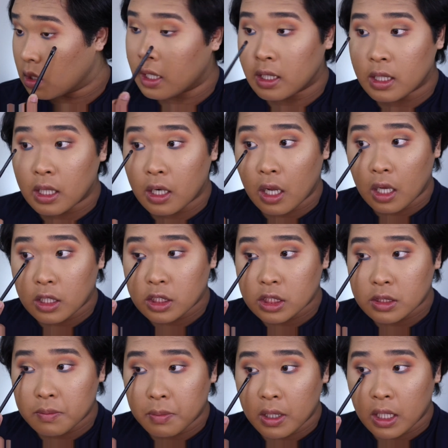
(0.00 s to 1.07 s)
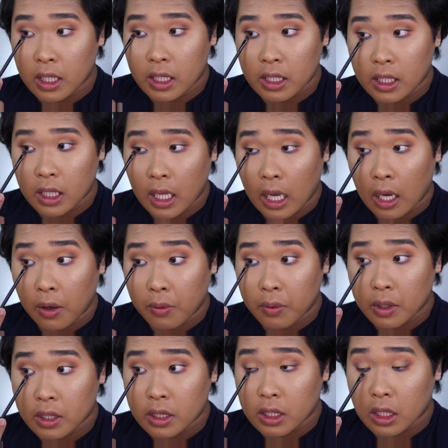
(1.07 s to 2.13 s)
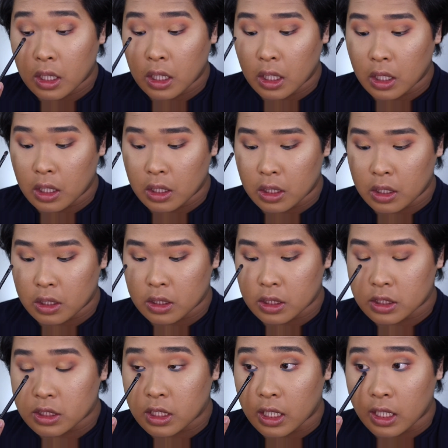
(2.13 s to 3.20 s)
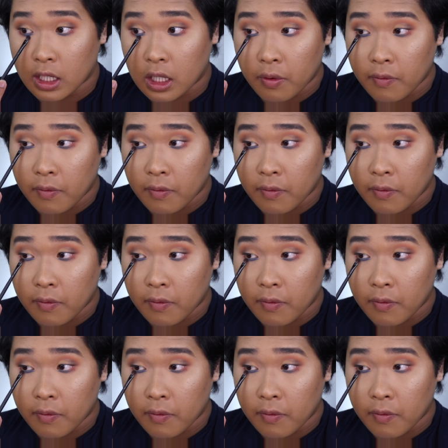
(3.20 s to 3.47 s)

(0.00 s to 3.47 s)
And then just blend it out with the color, the shade